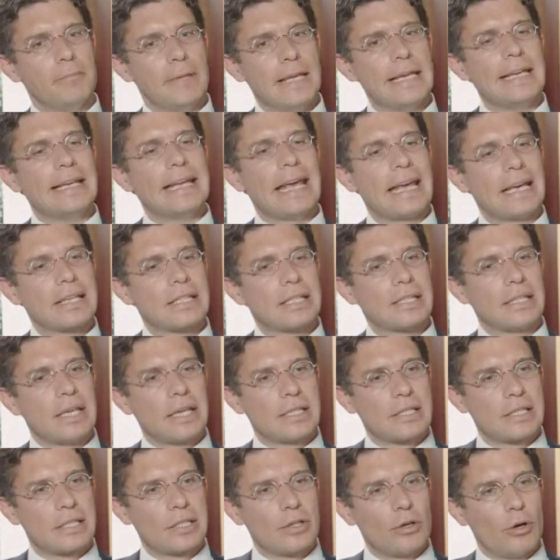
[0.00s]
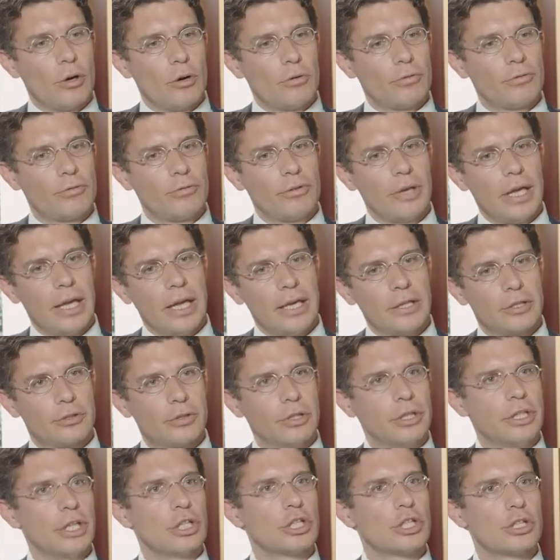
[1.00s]
in excess of a
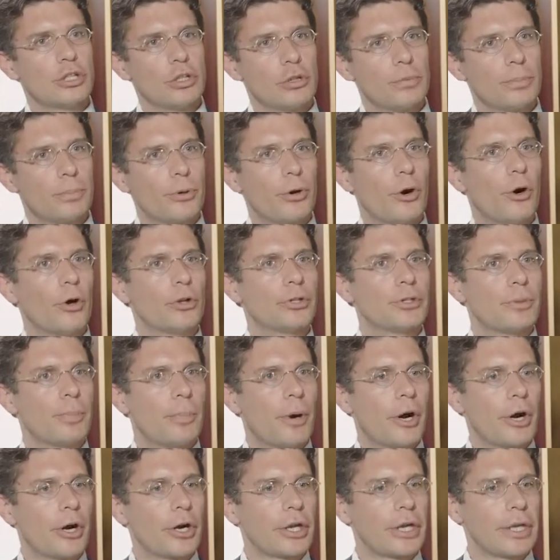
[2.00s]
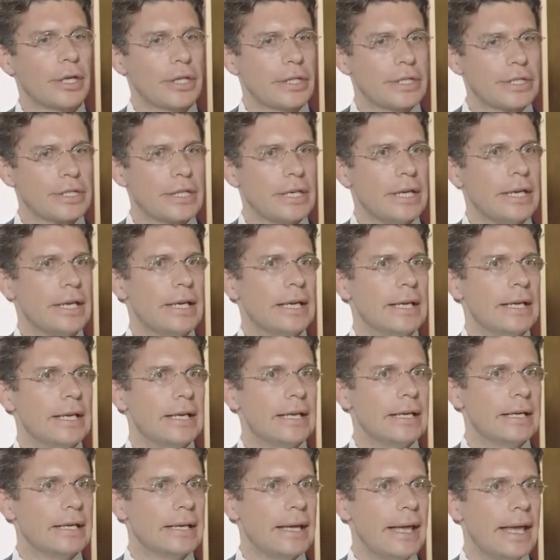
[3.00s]
traditional broad market
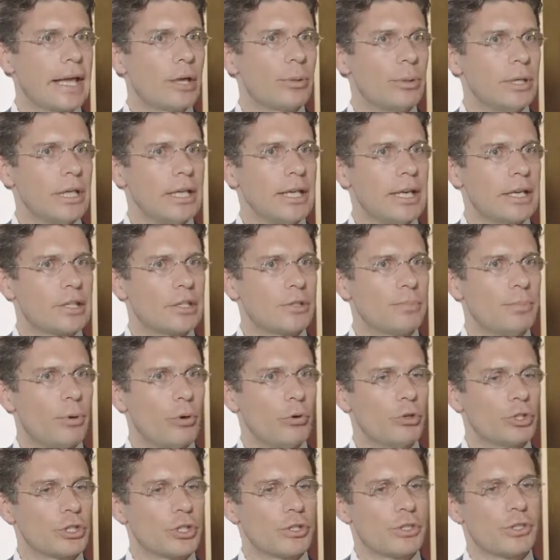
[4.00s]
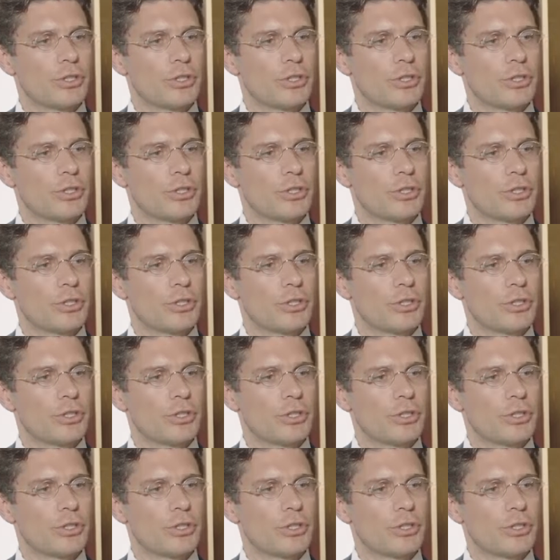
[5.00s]
equity exposure.